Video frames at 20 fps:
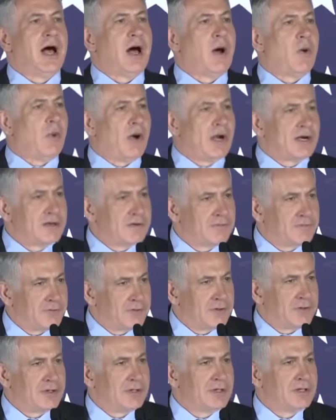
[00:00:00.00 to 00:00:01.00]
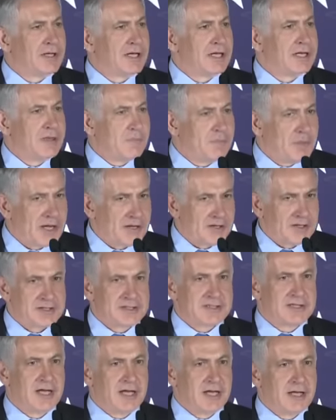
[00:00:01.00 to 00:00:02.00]
a wonderful
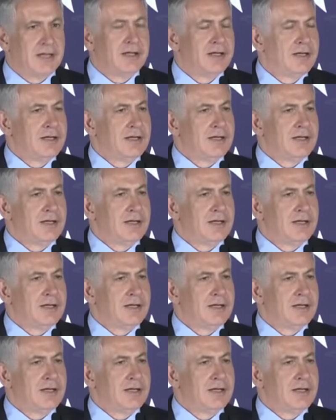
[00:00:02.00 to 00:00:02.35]
Independence Day,